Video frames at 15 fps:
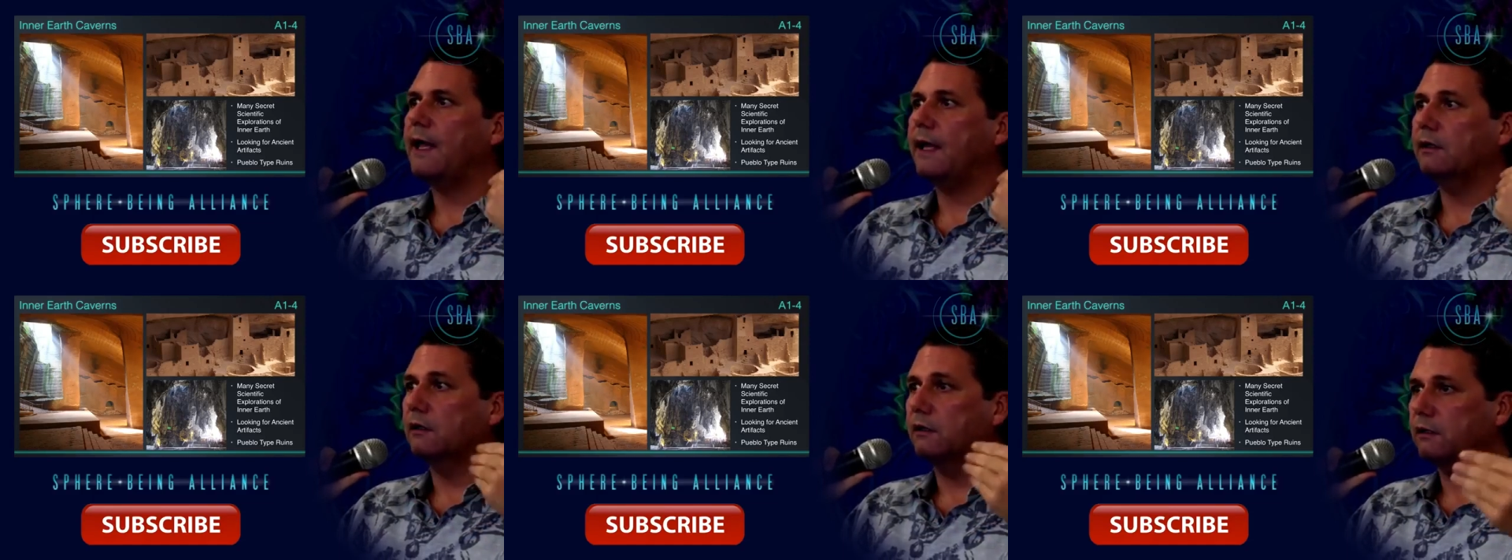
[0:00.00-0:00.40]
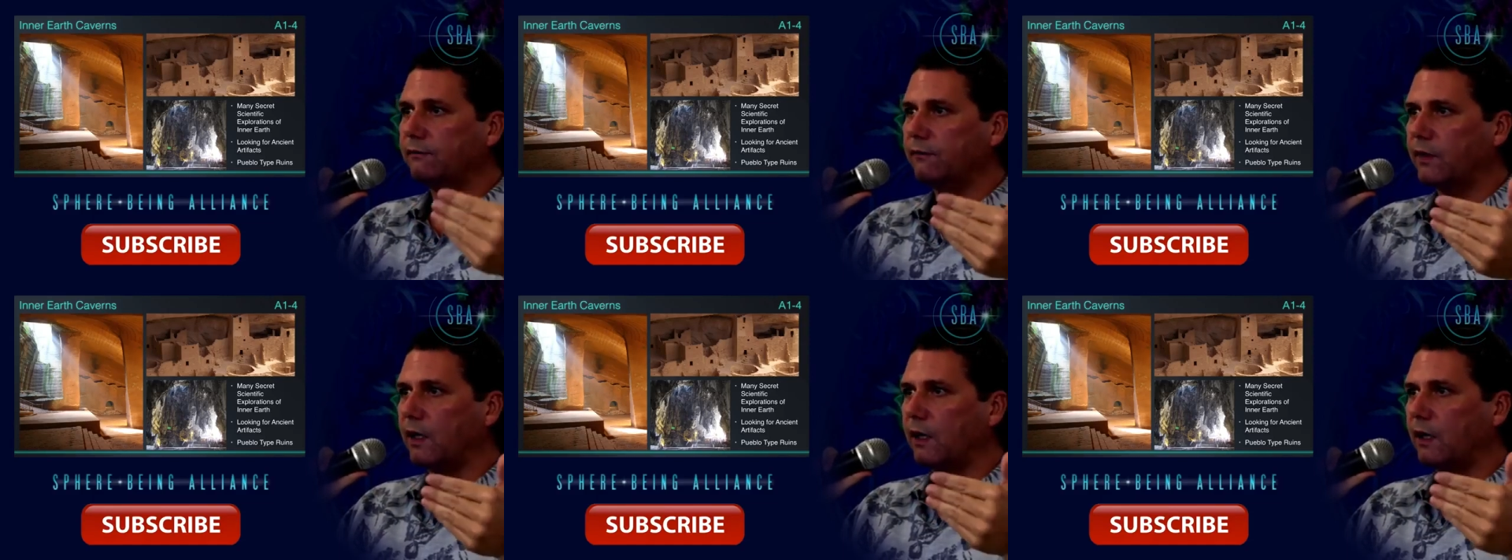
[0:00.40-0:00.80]
had
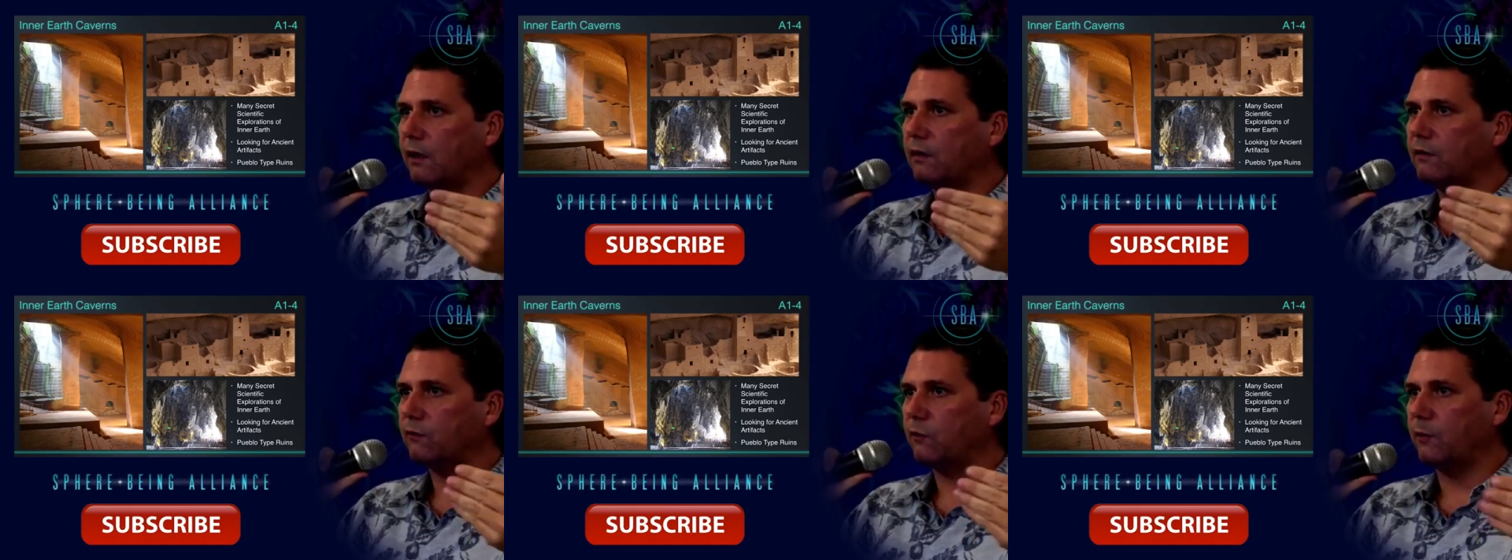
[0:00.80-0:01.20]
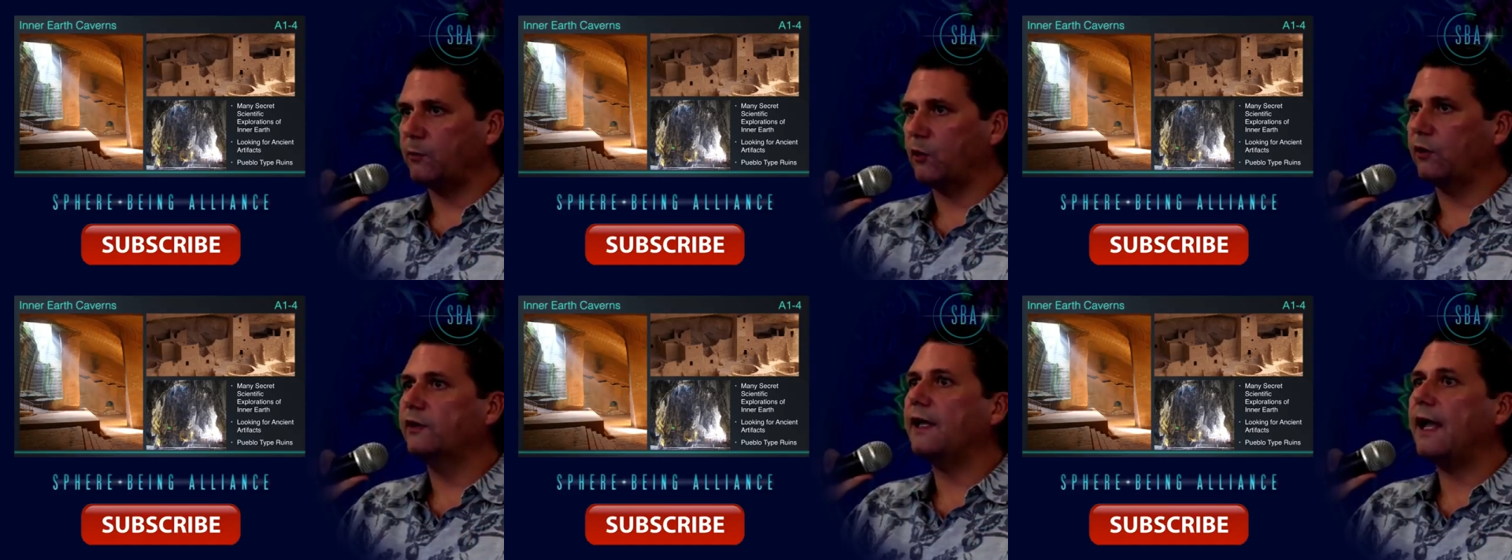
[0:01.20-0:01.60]
lived there for
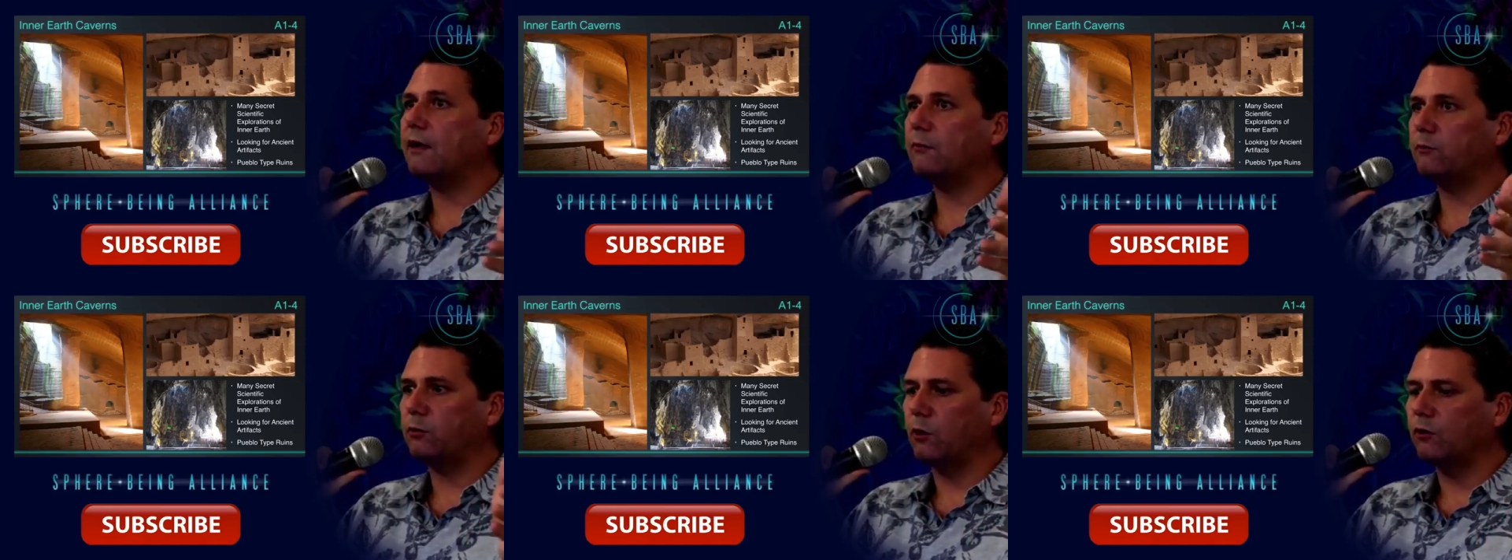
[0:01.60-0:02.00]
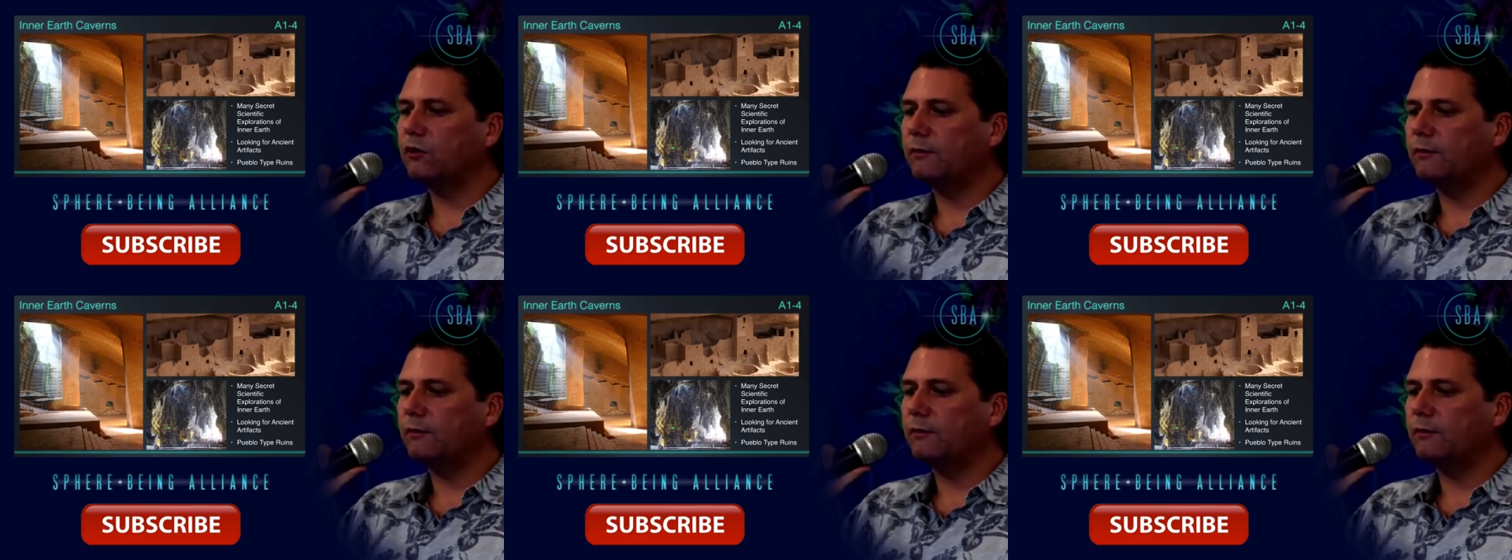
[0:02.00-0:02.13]
a